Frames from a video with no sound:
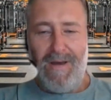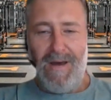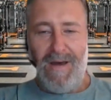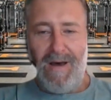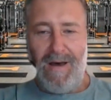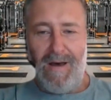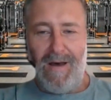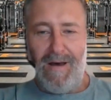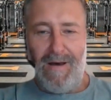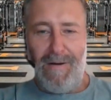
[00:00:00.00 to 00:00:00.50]

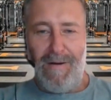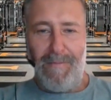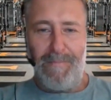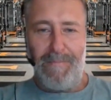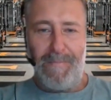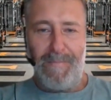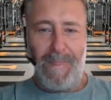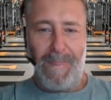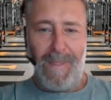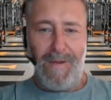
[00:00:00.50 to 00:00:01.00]

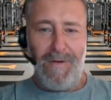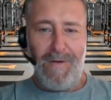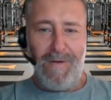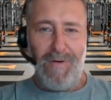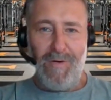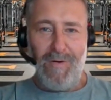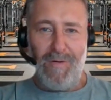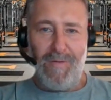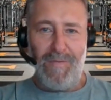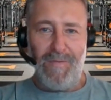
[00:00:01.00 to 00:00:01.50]
um,
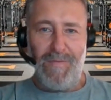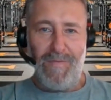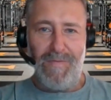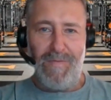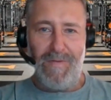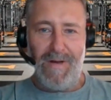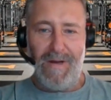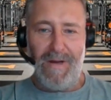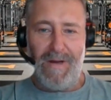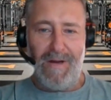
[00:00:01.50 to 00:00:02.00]

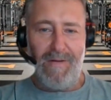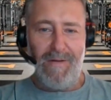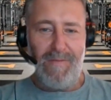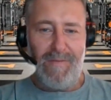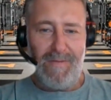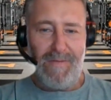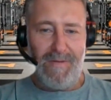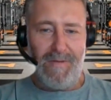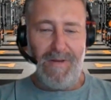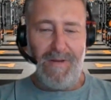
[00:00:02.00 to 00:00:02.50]
of the
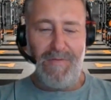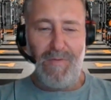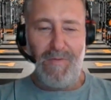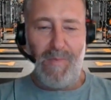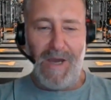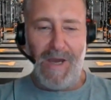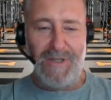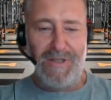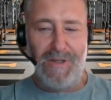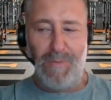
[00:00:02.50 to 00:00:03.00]

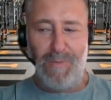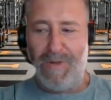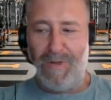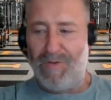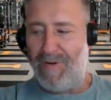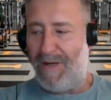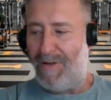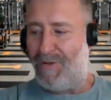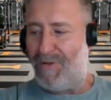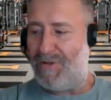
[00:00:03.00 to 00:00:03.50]
information that we're
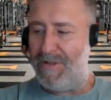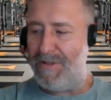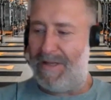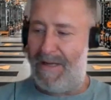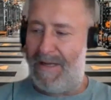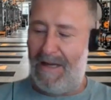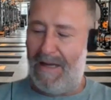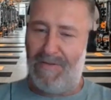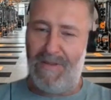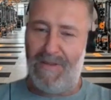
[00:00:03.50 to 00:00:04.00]
trying to set
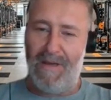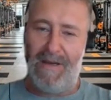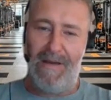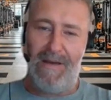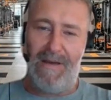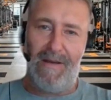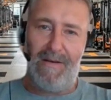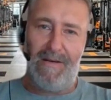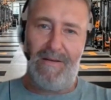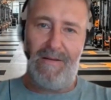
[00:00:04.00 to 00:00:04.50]
out
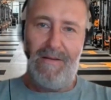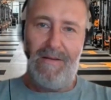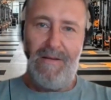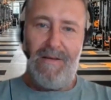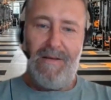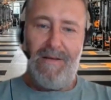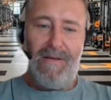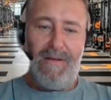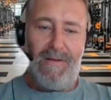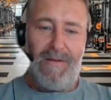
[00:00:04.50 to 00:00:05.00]
there and
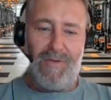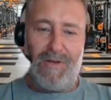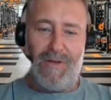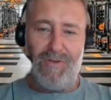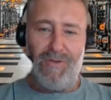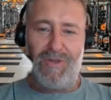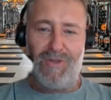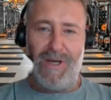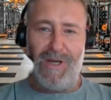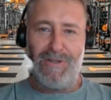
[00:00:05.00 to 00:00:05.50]

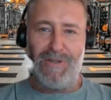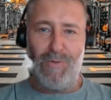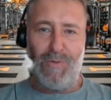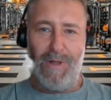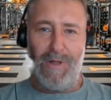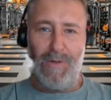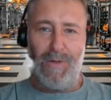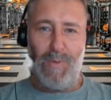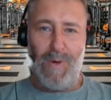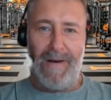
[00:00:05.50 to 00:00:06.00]
trying to change the
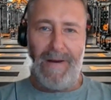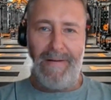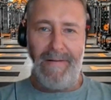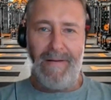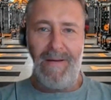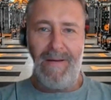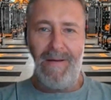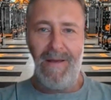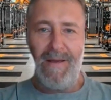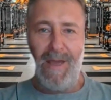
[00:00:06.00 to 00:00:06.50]
world
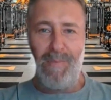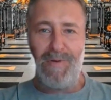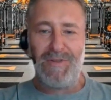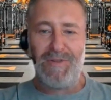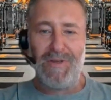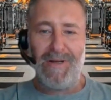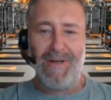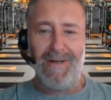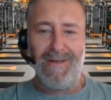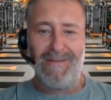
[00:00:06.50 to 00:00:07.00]
one
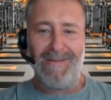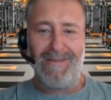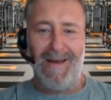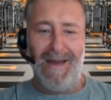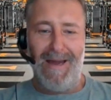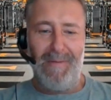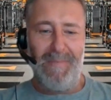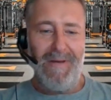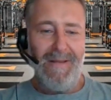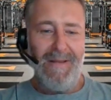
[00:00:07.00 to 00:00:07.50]
episode at a
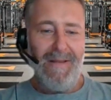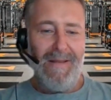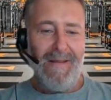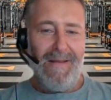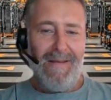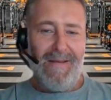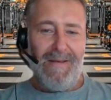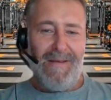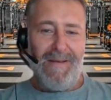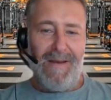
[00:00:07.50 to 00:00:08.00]
time.
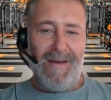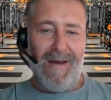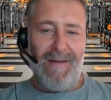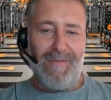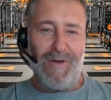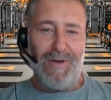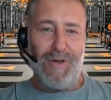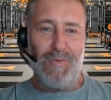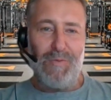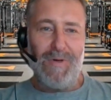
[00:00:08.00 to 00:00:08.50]

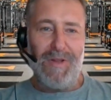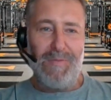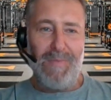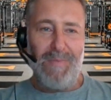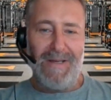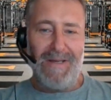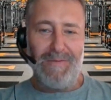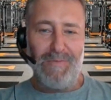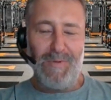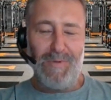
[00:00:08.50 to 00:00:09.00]
I've got with
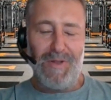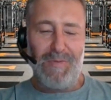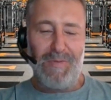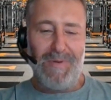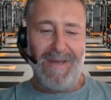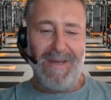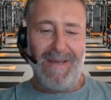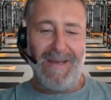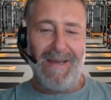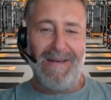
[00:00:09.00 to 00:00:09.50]

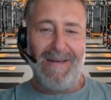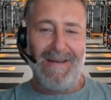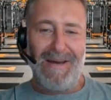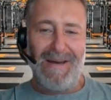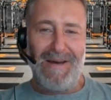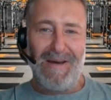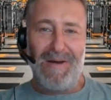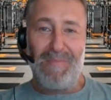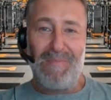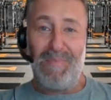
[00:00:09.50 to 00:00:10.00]
me again
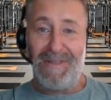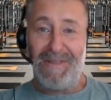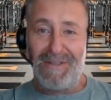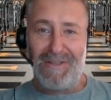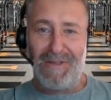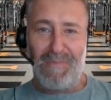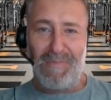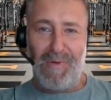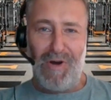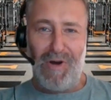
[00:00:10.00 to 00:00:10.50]
Pieter
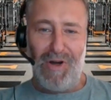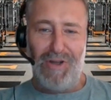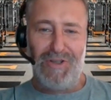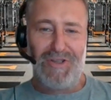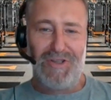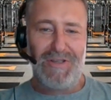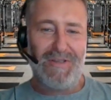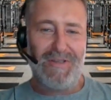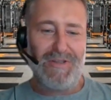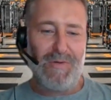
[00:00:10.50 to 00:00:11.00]

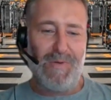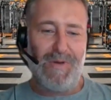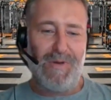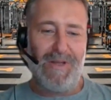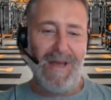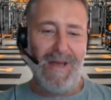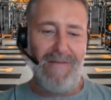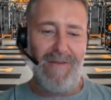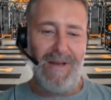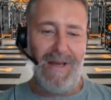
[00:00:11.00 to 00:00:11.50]
Terblanche, so we're
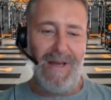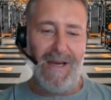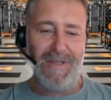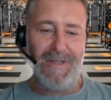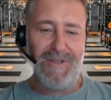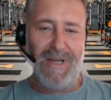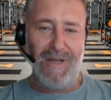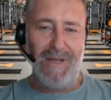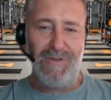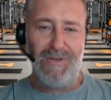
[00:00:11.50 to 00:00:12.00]
going to have a
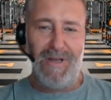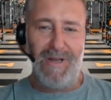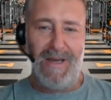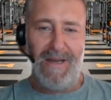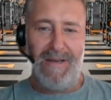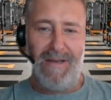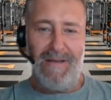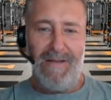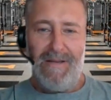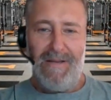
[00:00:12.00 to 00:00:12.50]
nice chat
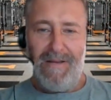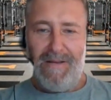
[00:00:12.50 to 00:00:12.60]
today.